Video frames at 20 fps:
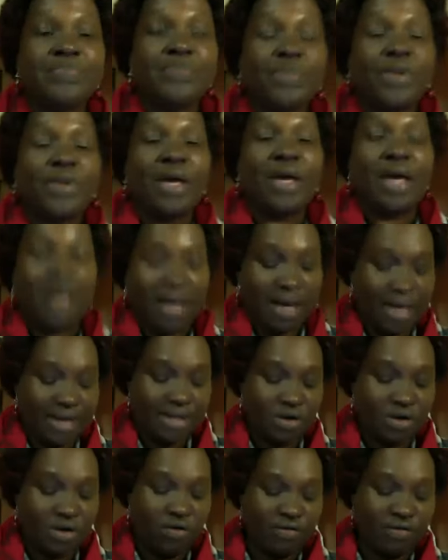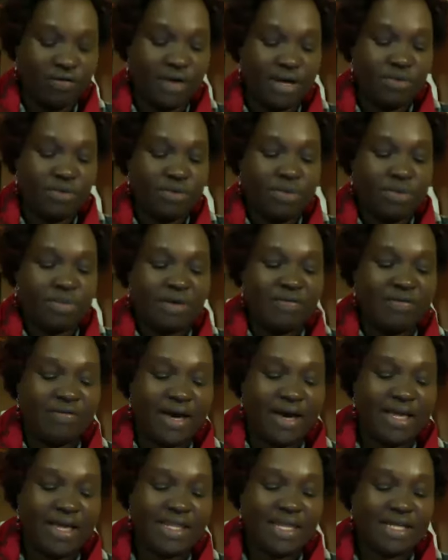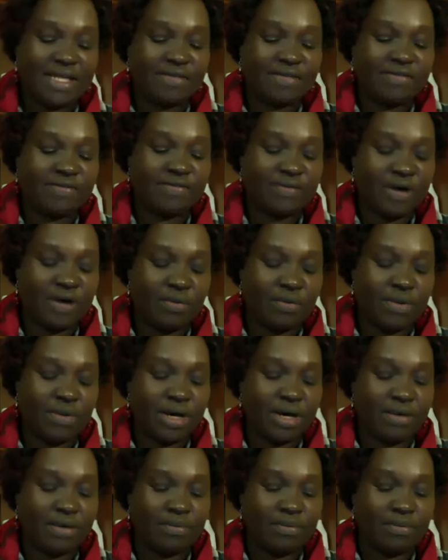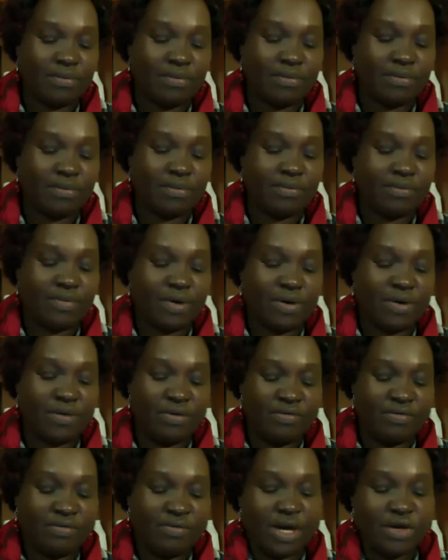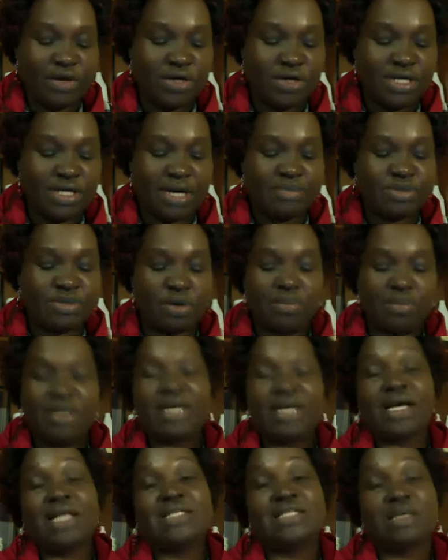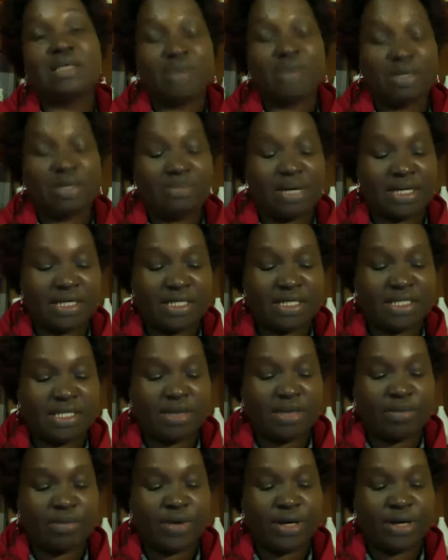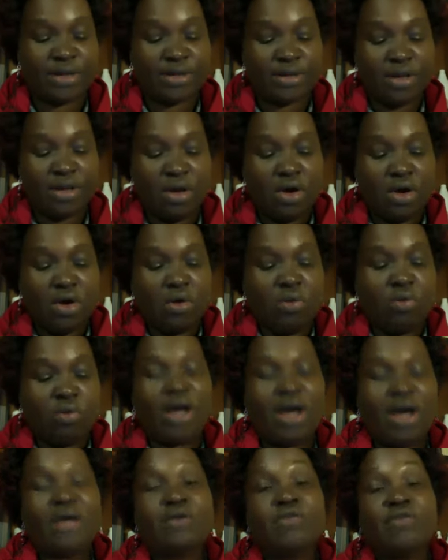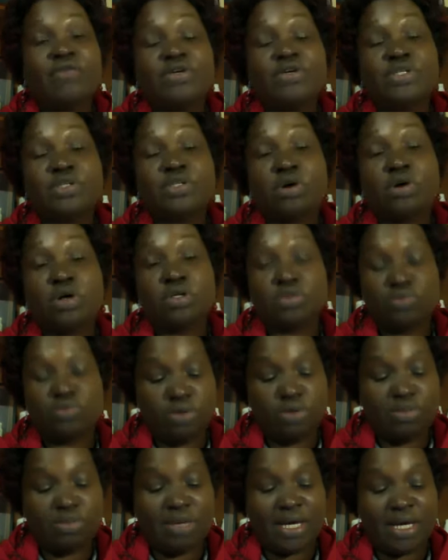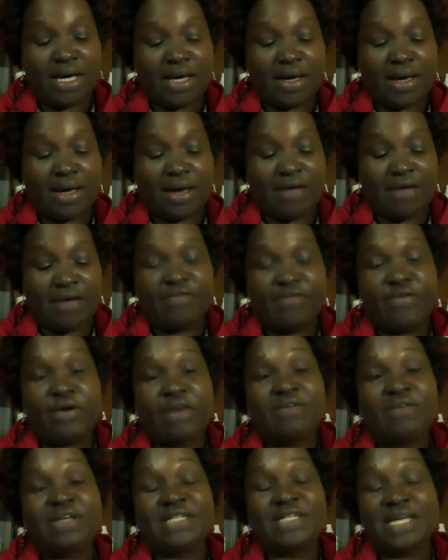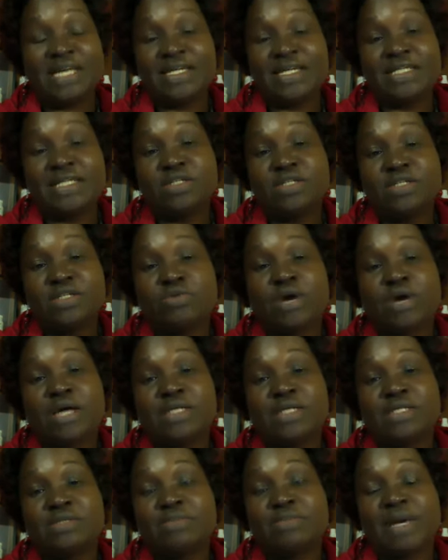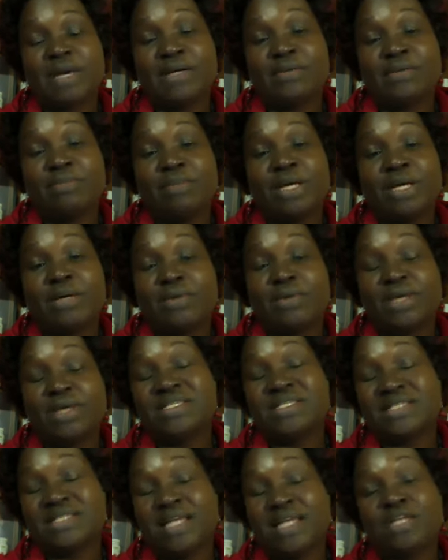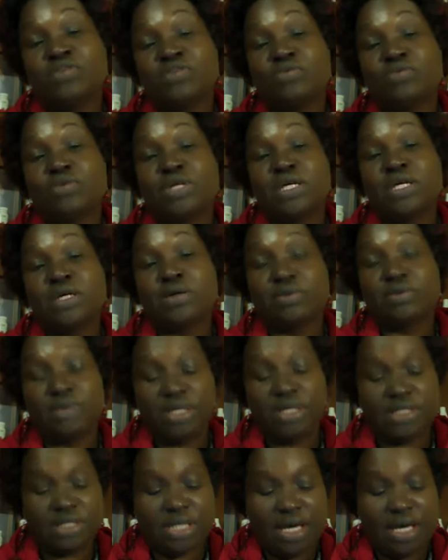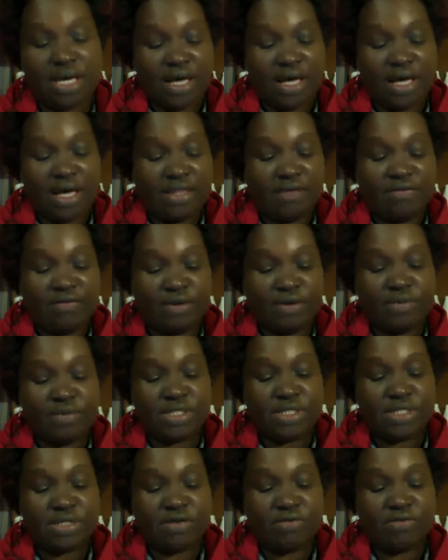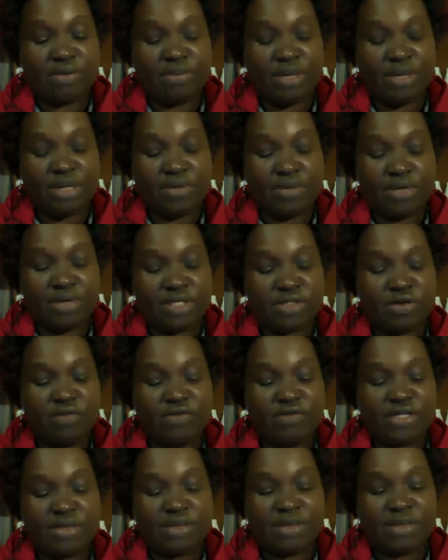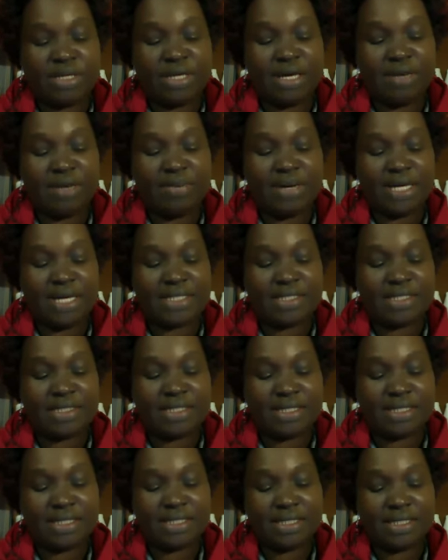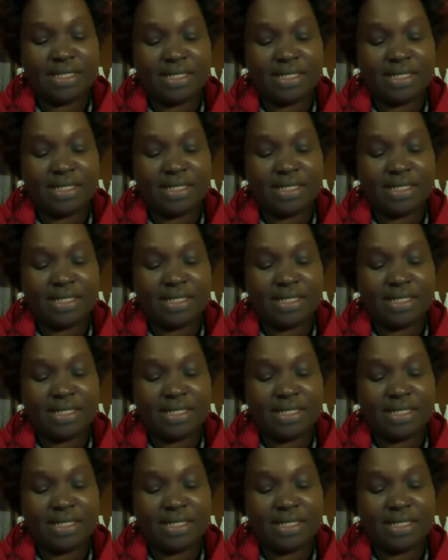And often we may find that if we are not absorbing calcium and magnesium well, one of the results would be, if you have a tendency towards migraines, then it would increase the frequency of the migraine. So vitamin A plus D,